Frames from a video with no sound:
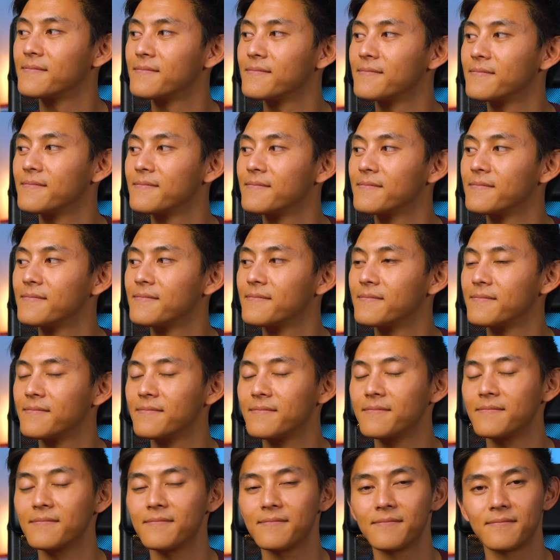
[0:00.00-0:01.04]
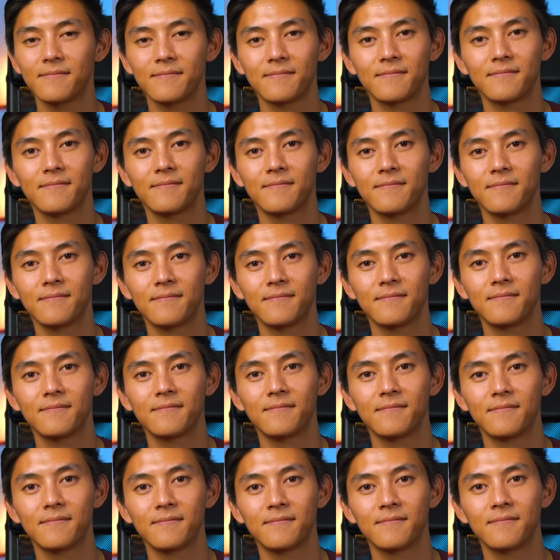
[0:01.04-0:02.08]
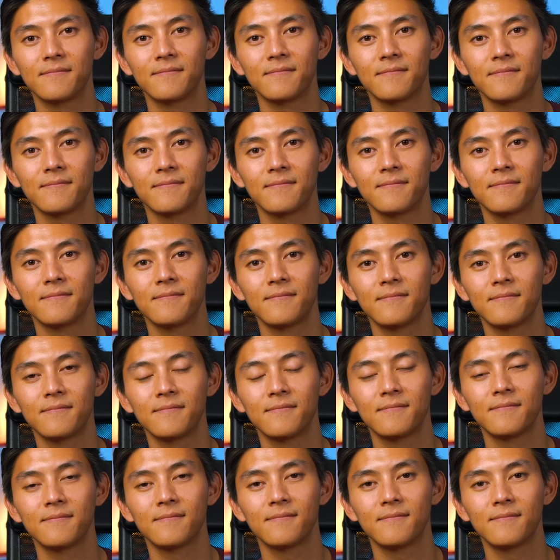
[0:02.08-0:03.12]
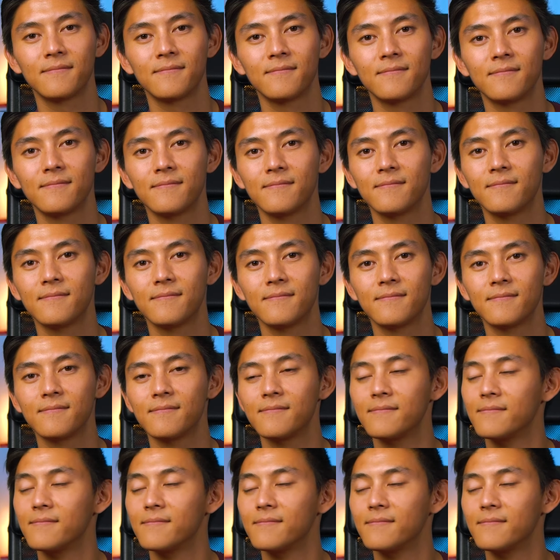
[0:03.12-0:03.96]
The person shown says nothing.